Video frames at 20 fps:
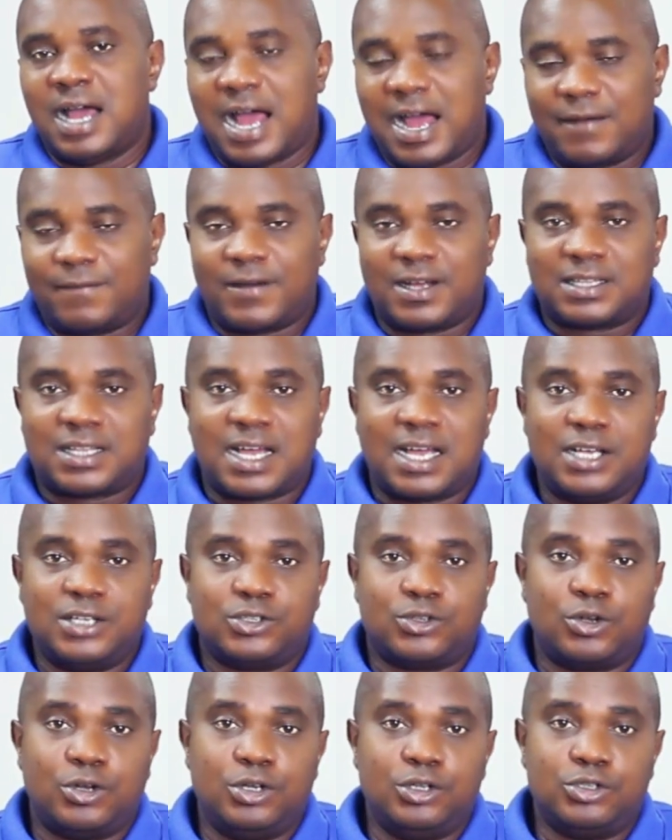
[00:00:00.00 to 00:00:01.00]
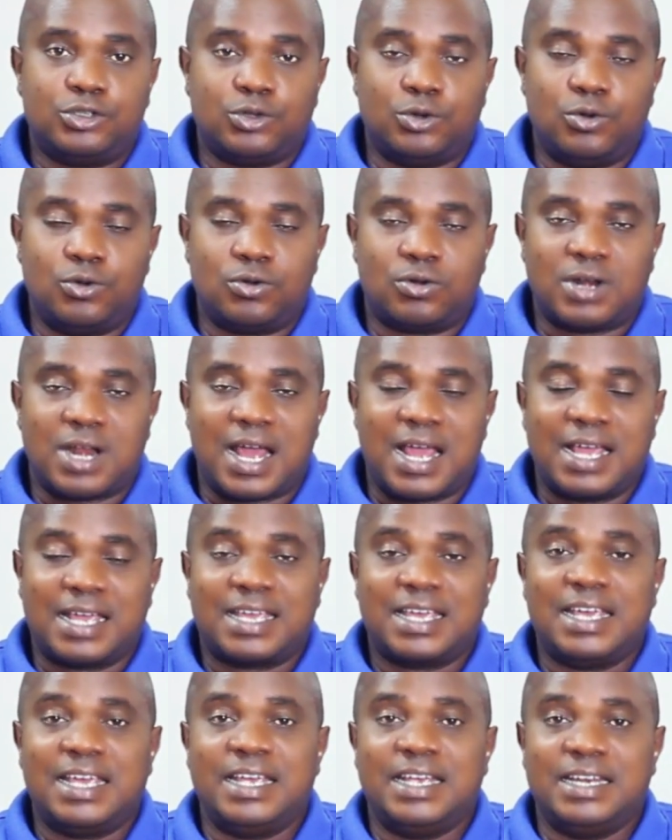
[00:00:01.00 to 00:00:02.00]
avatar is going to look
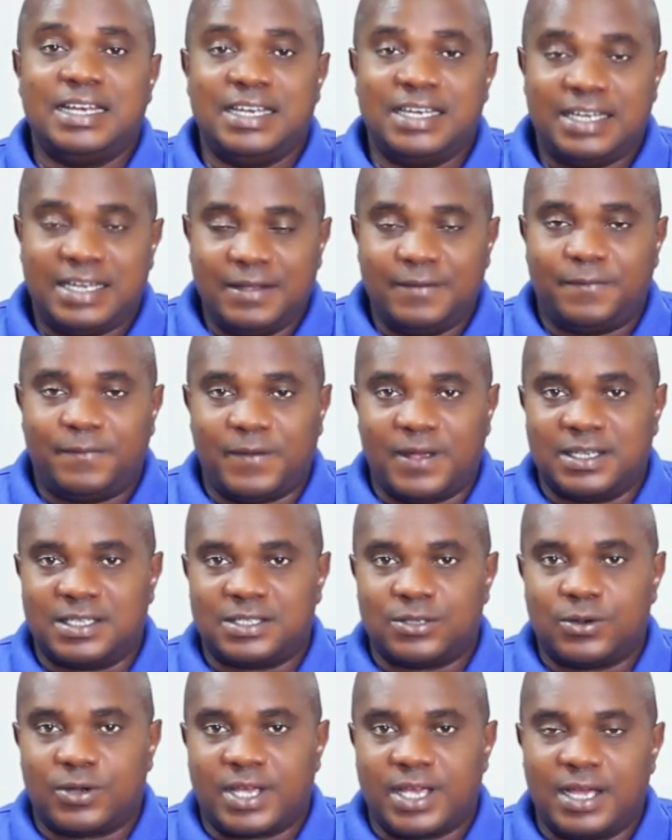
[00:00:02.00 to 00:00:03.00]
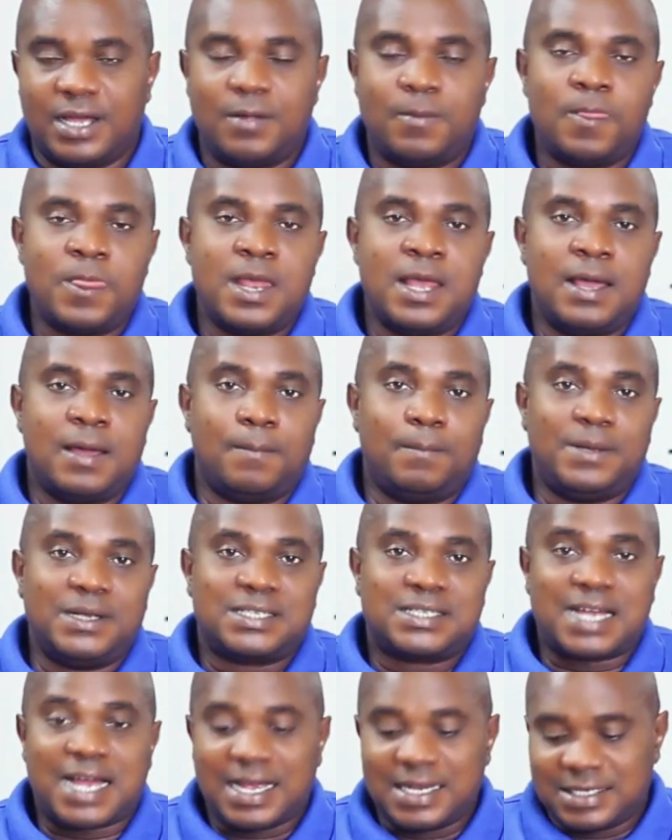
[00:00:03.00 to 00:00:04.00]
like in deep face. okay?
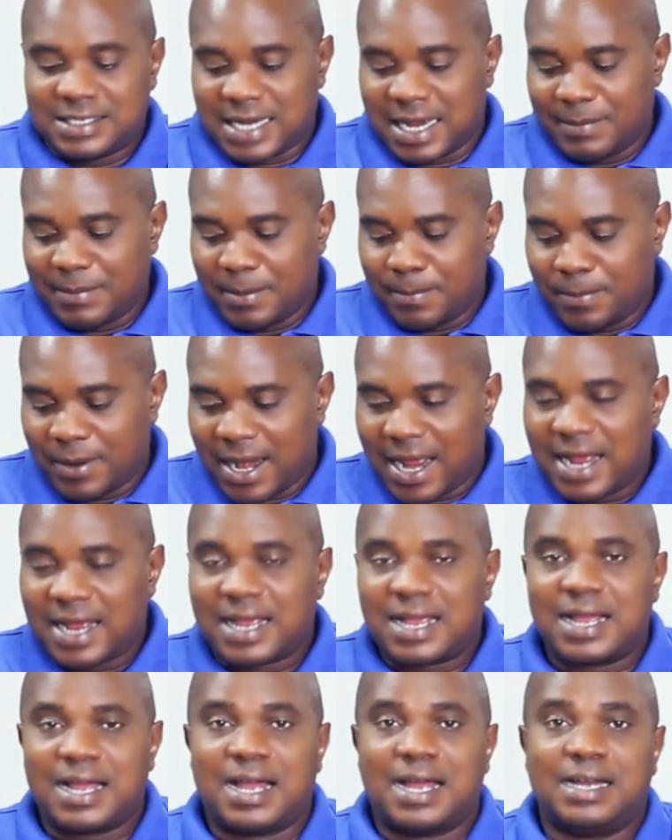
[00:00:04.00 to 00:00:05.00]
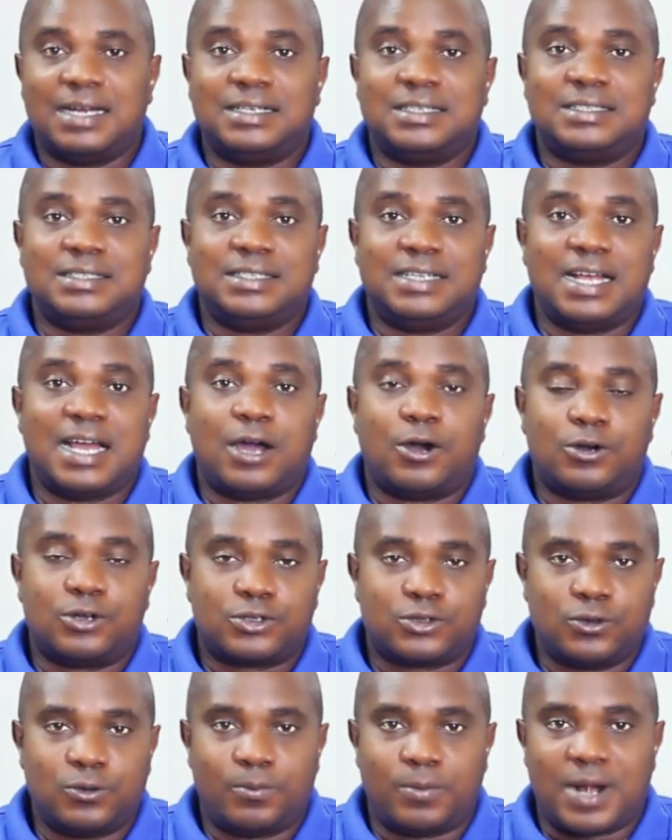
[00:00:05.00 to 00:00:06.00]
Besides, I'm a black and they are
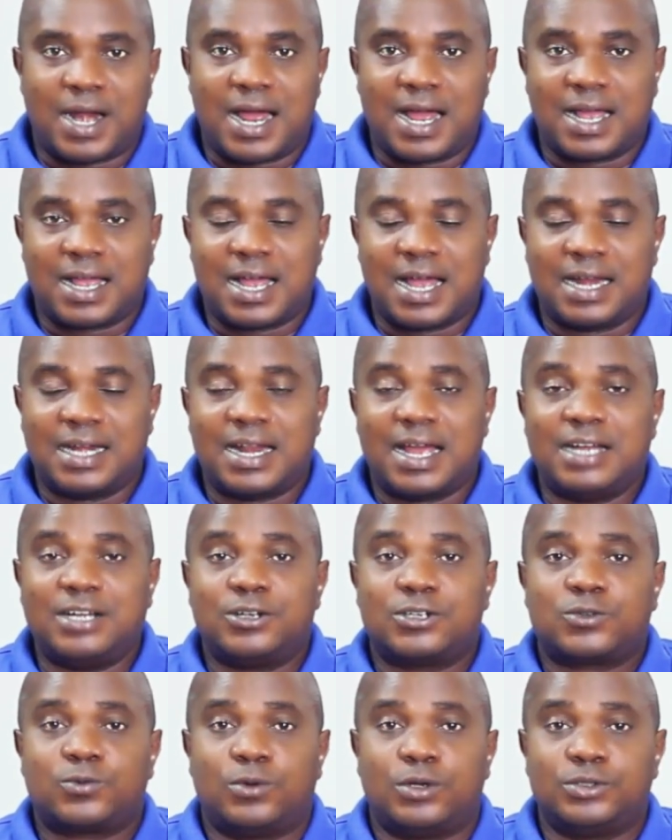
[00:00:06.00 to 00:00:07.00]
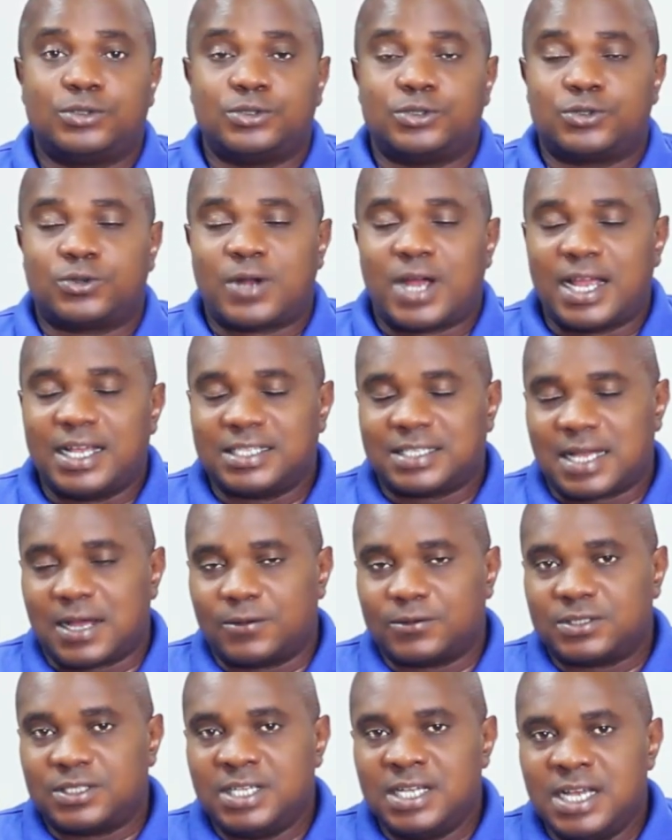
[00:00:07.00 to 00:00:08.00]
also black and I just want to try it
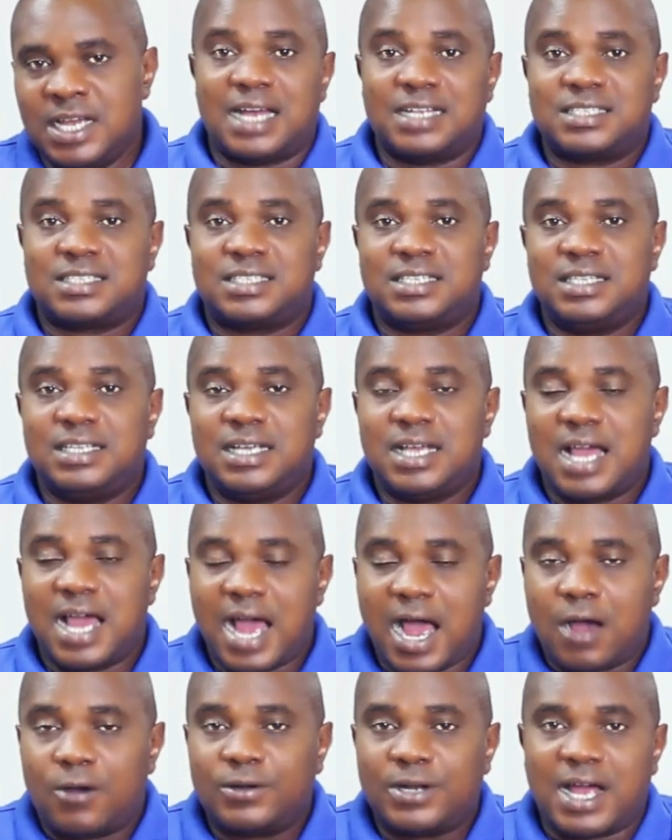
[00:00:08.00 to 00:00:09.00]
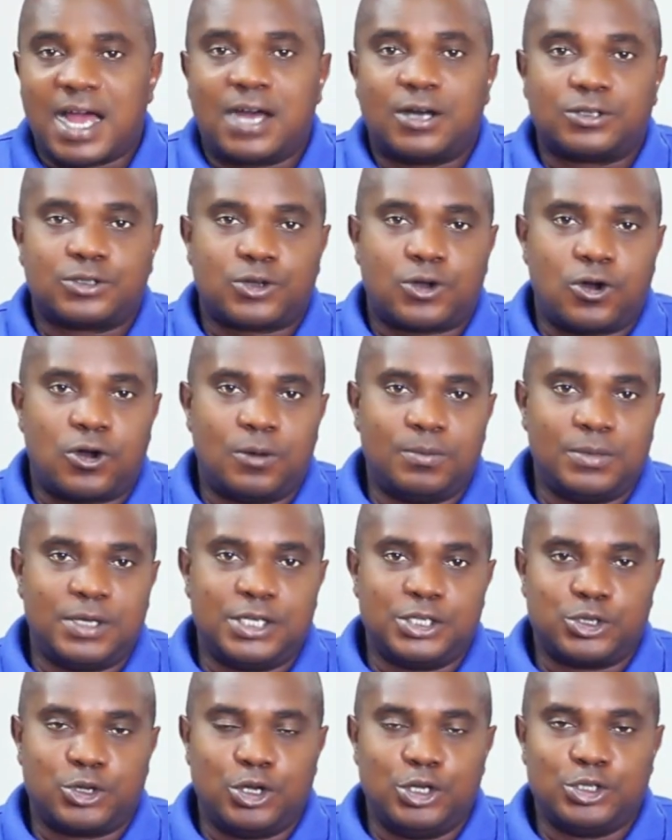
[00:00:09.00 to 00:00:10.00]
out and see how the outcome
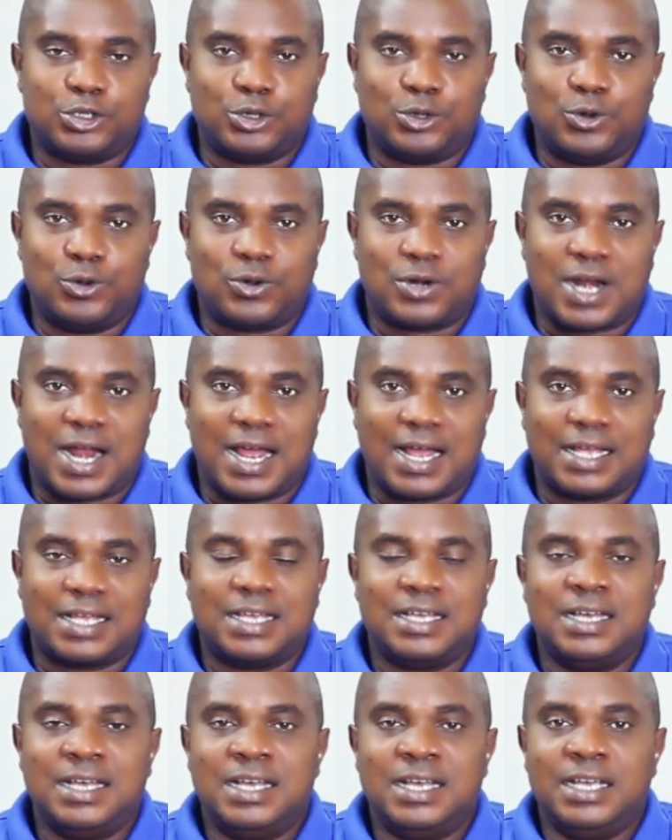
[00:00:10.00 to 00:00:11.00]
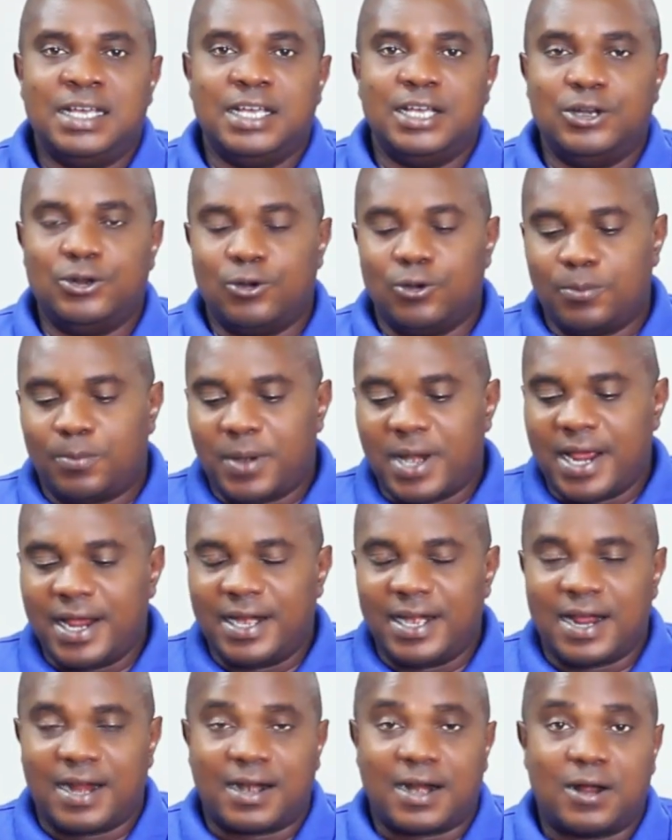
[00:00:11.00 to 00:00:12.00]
is going to look like, you know,
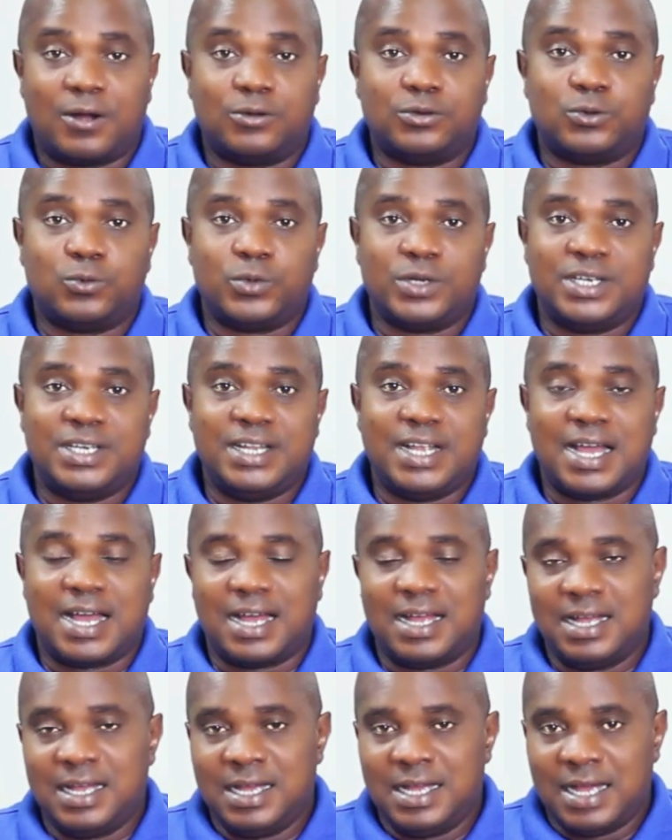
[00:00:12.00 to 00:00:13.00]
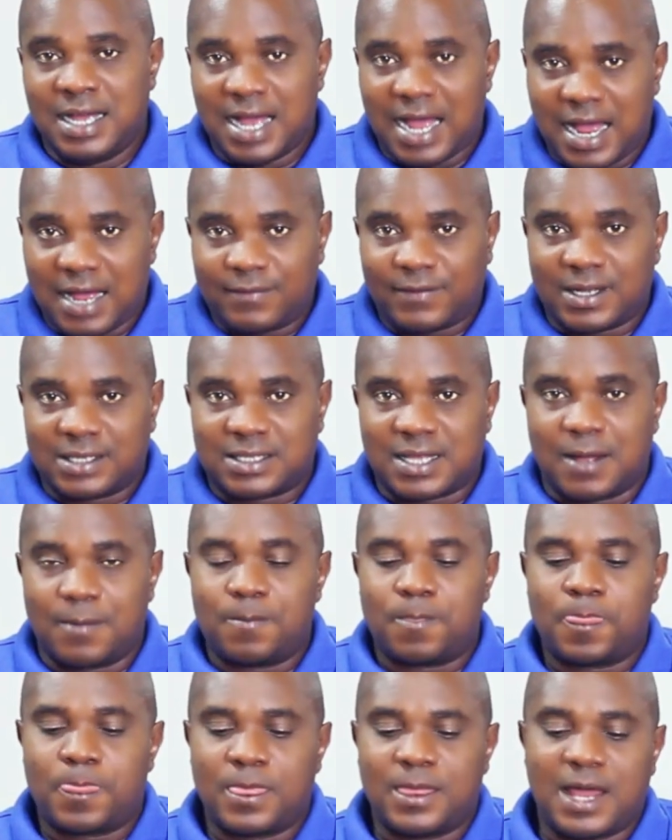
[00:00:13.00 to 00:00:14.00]
playing around with their avatar.
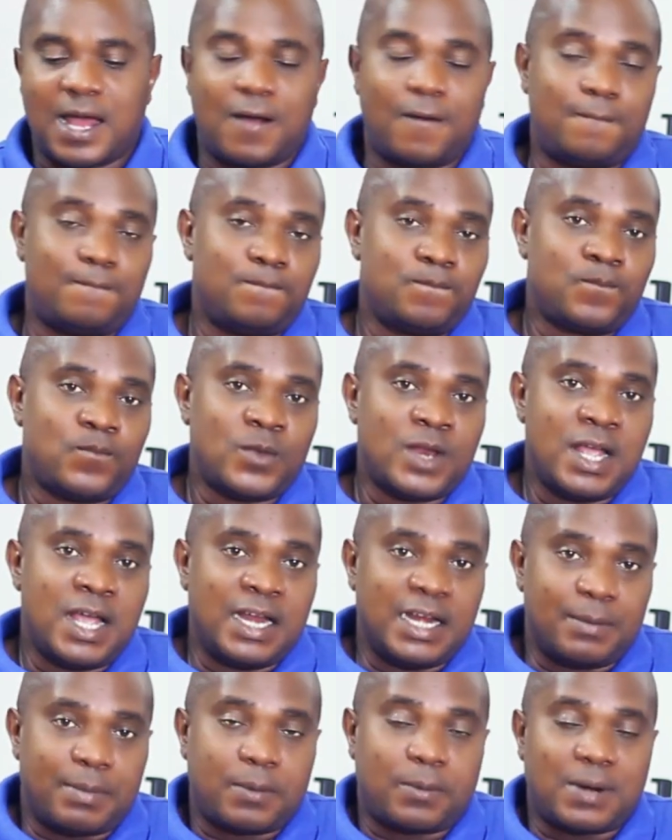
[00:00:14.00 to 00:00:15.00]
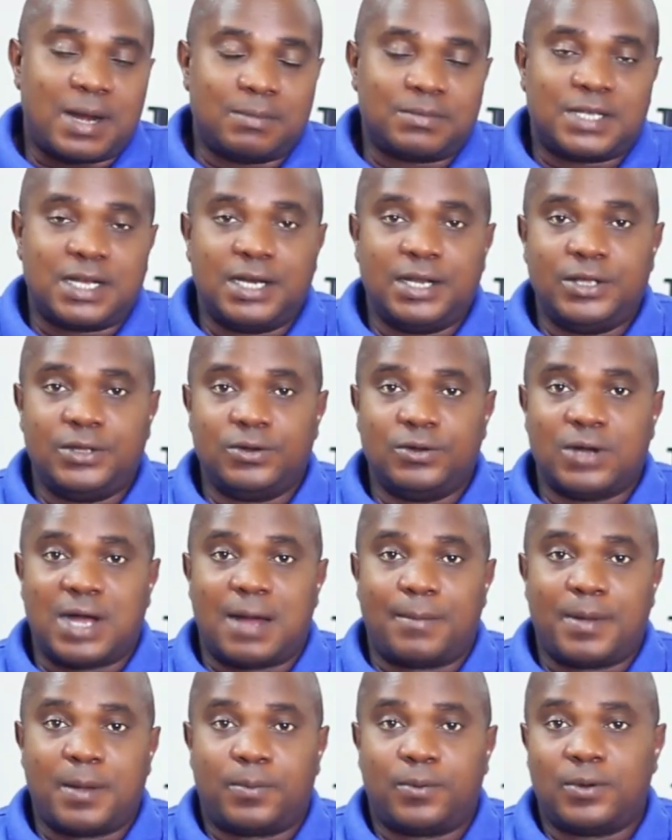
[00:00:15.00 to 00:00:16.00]
Now, the people I'm telling you
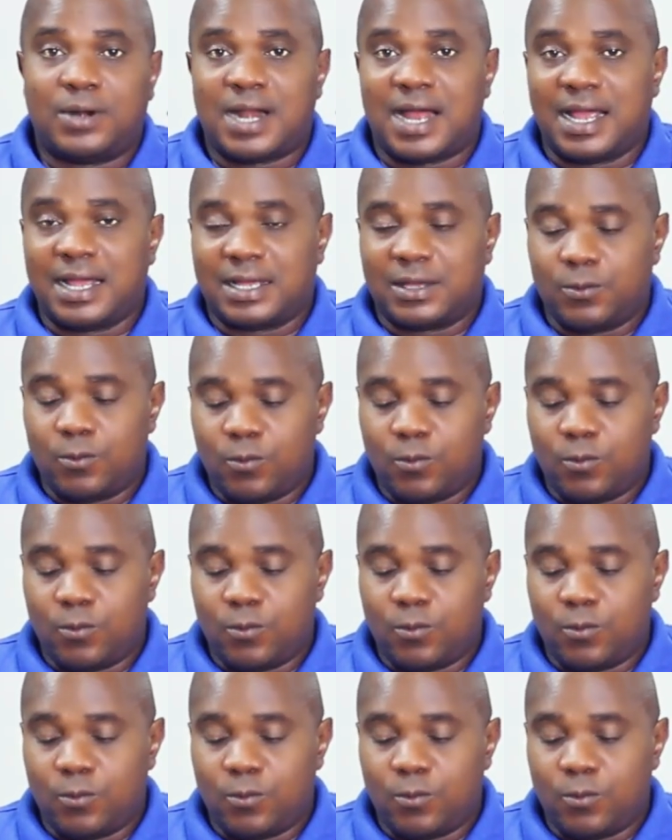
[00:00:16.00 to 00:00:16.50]
are people like